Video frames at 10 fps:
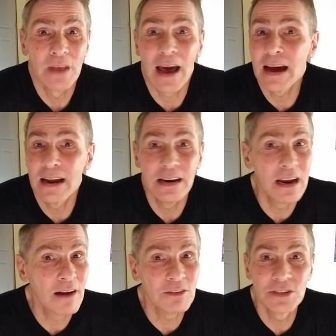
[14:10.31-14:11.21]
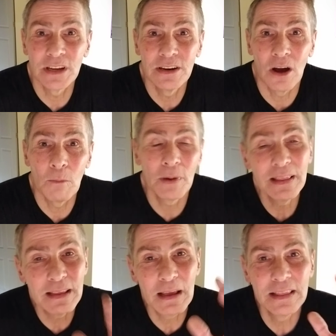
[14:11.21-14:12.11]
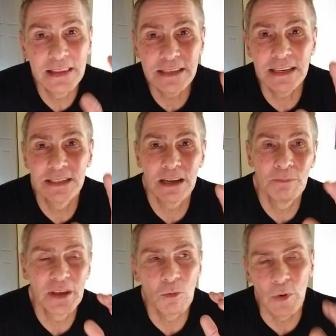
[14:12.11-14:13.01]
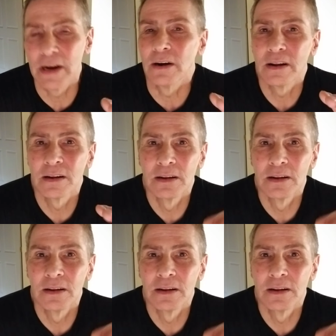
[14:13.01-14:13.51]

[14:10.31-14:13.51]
I never, you know, but this is something weird